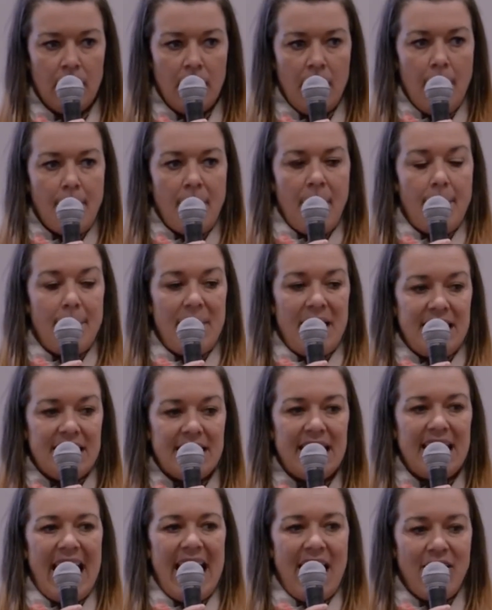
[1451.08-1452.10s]
But
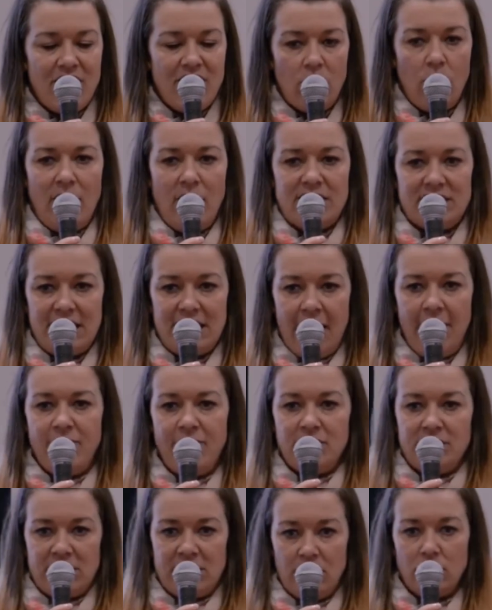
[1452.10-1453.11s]
making a request
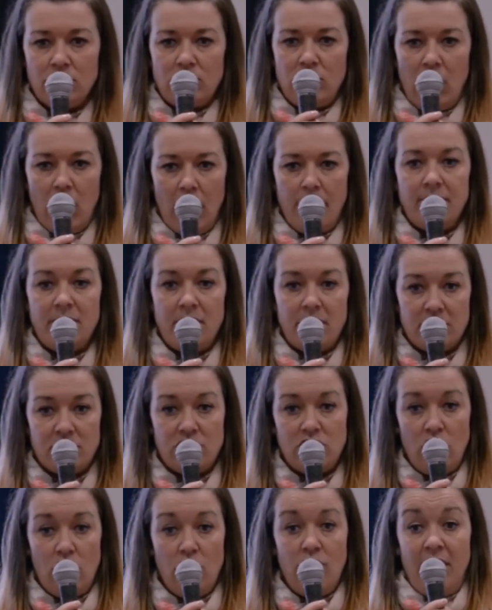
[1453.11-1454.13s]
every single time does
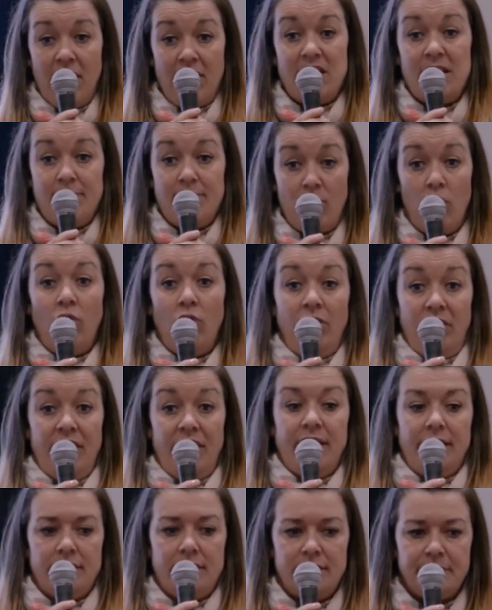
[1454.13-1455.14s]
two very important
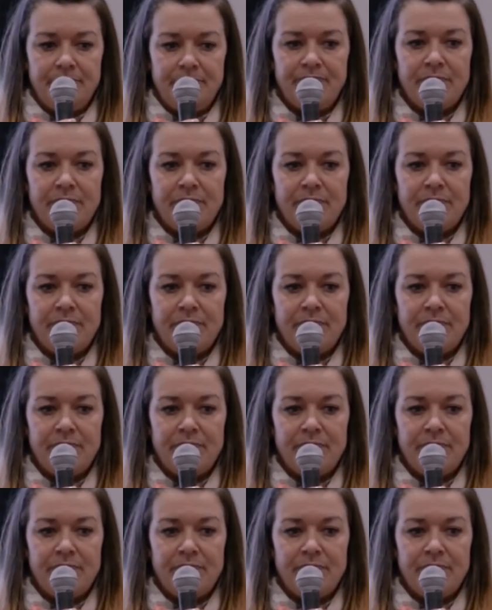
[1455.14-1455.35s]
things.